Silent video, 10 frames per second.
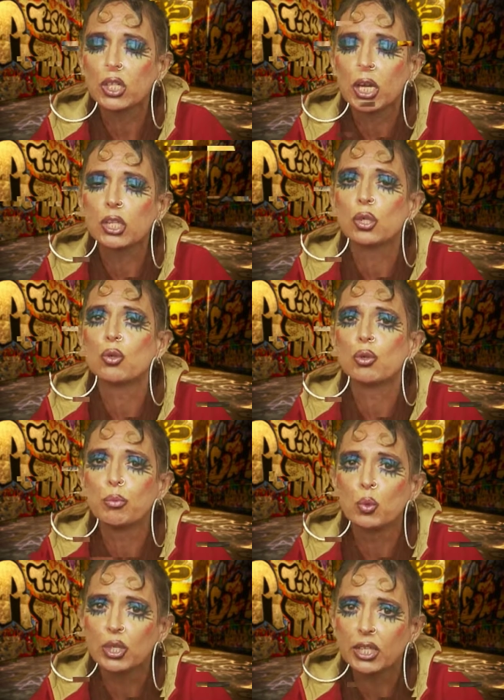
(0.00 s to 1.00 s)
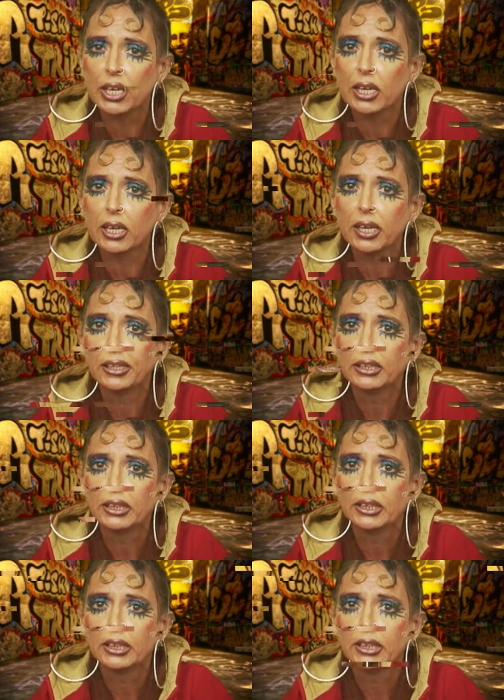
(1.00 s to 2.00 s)
I was in a good mood today.
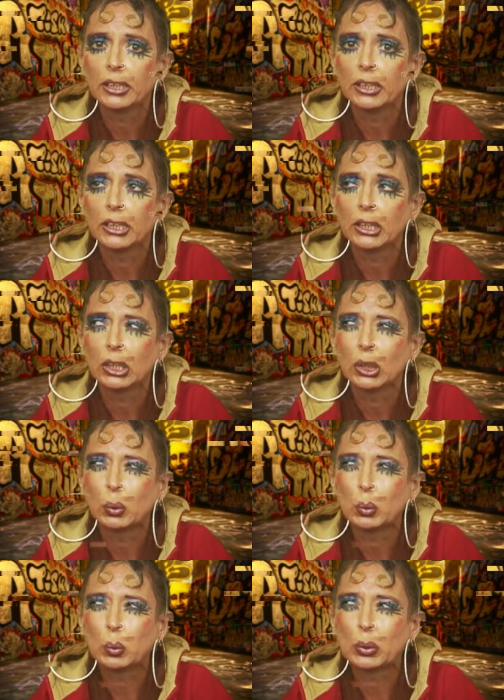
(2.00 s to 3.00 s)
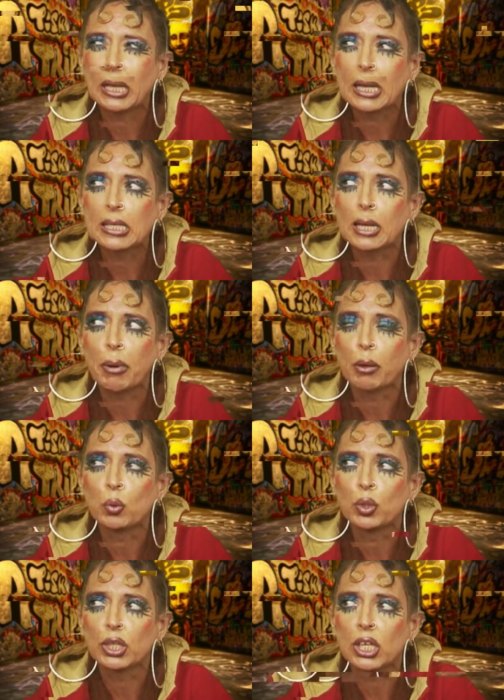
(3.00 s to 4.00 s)
Well, I was in a better
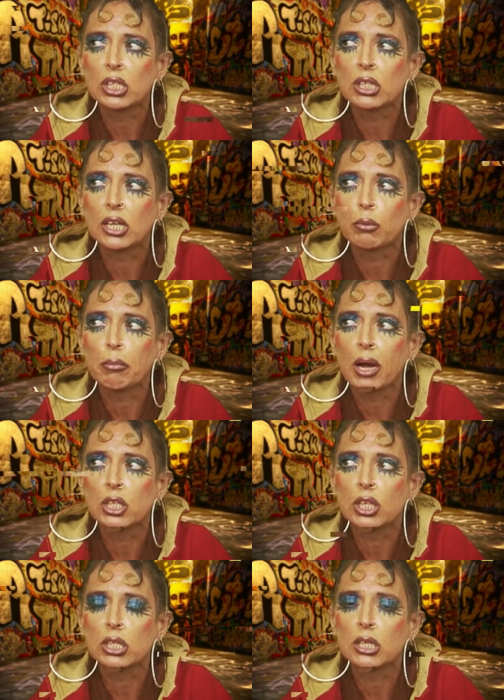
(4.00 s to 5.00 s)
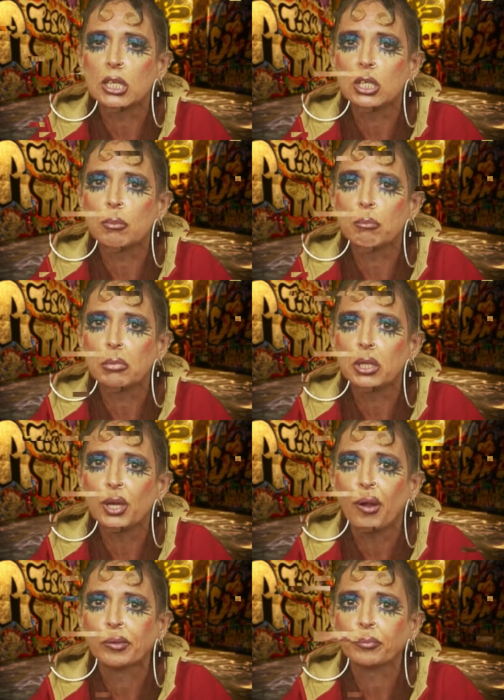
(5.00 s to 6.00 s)
mood than yesterday when my Jason, he dumped
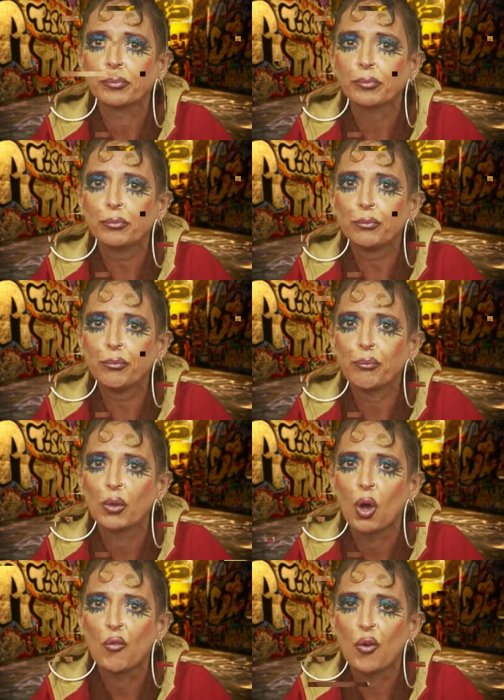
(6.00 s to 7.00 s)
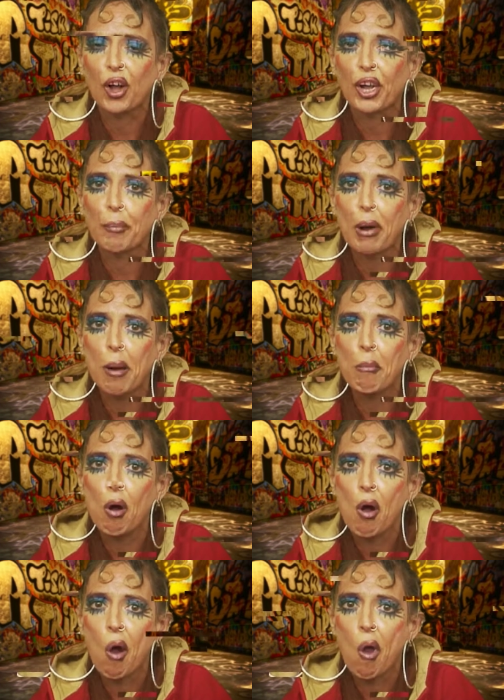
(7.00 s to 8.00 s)
me for a kebab.
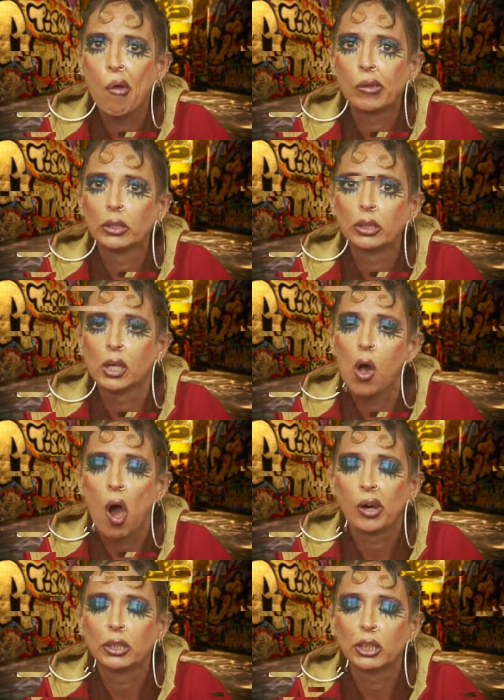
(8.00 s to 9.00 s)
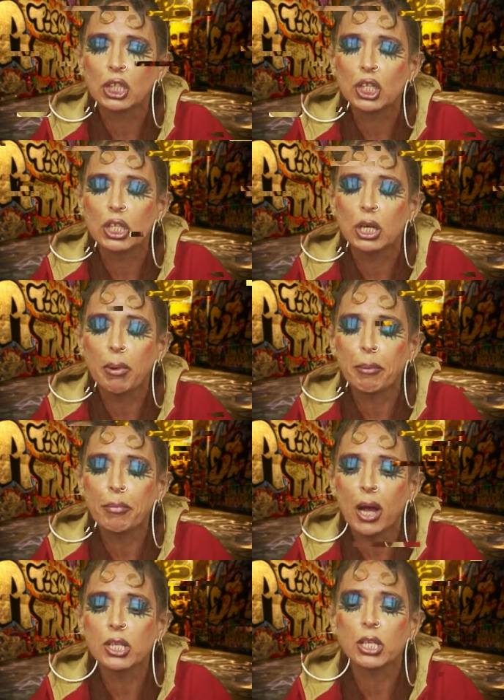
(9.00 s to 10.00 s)
Not just a kebab,
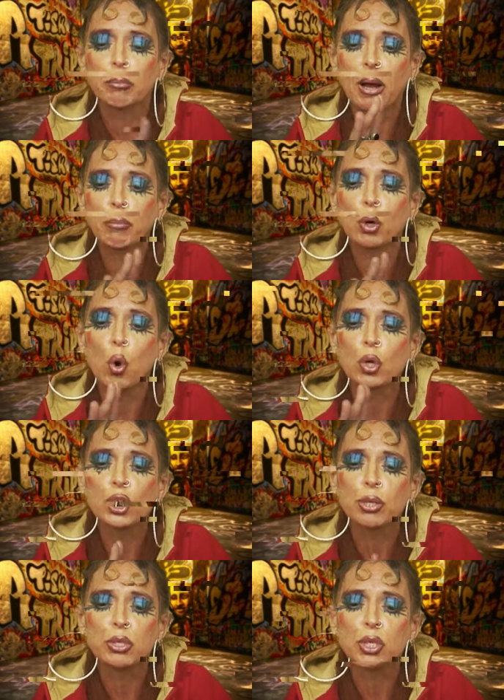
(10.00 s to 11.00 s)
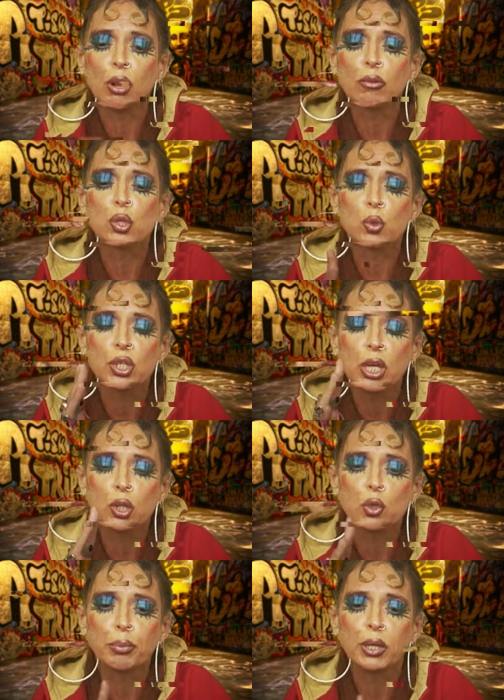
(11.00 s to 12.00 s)
mind, a kebab, a corner chips and curry sauce, 10
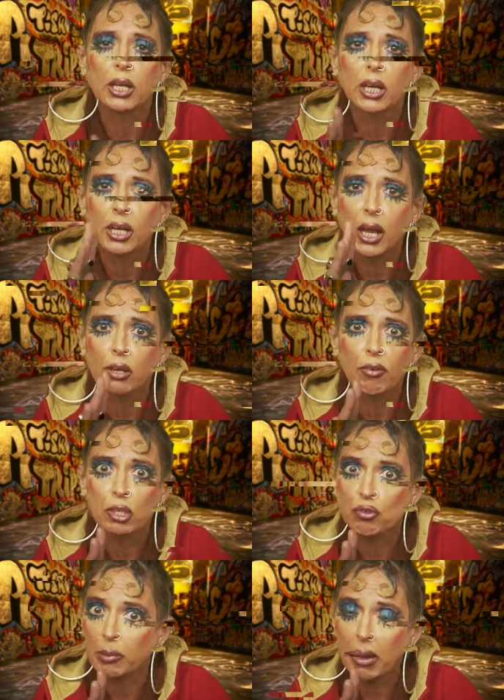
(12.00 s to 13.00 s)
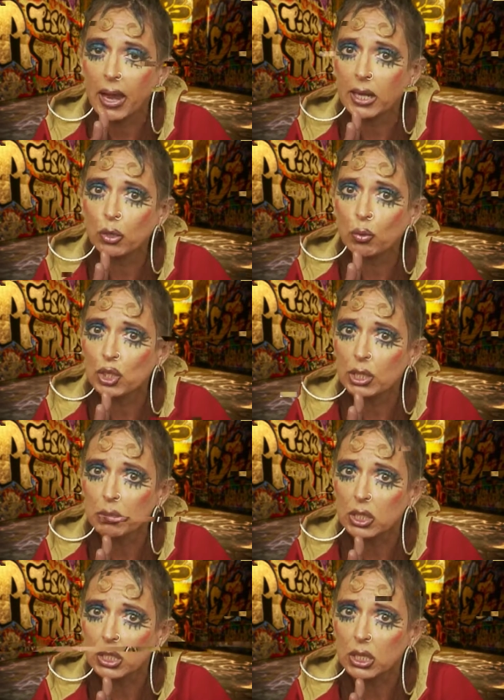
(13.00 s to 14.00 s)
Super King and a can of Red Stripe. I ain't no cheap
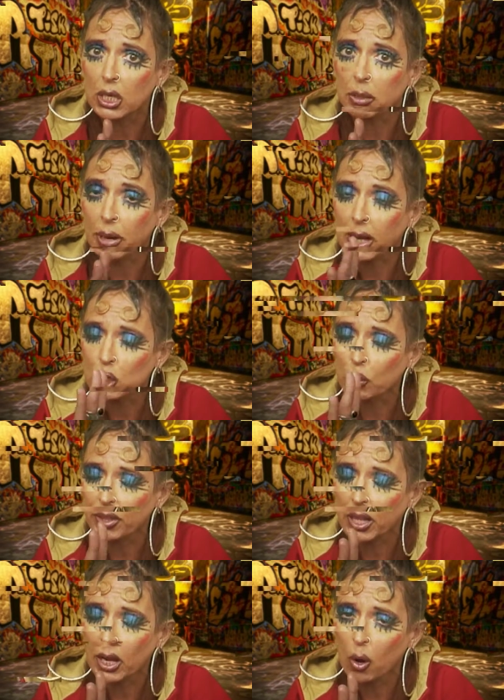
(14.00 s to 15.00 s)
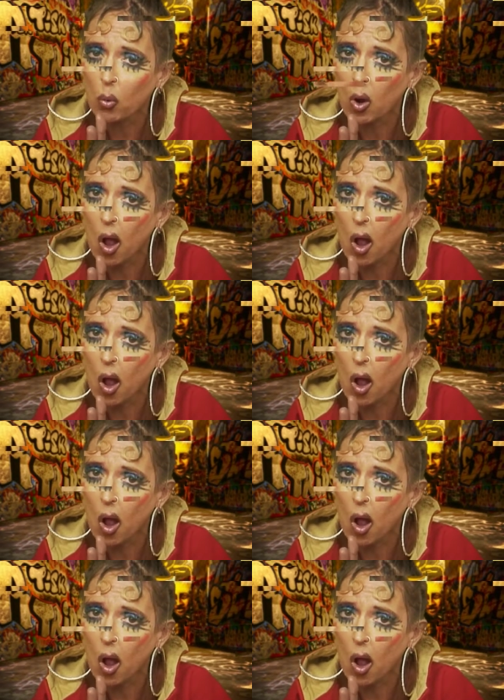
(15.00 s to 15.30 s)
sister, but it is over that now.